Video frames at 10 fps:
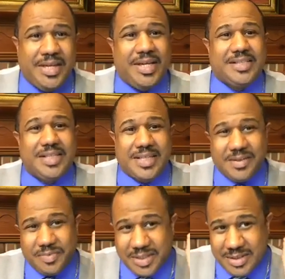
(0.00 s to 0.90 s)
it's
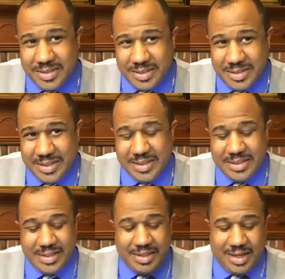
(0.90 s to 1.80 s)
looking for the good
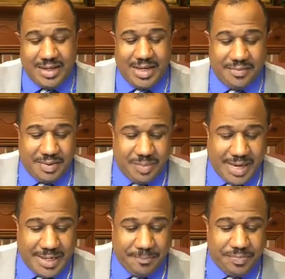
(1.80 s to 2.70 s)
in
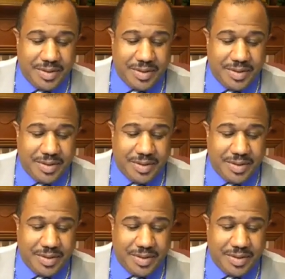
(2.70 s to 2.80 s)
everybody.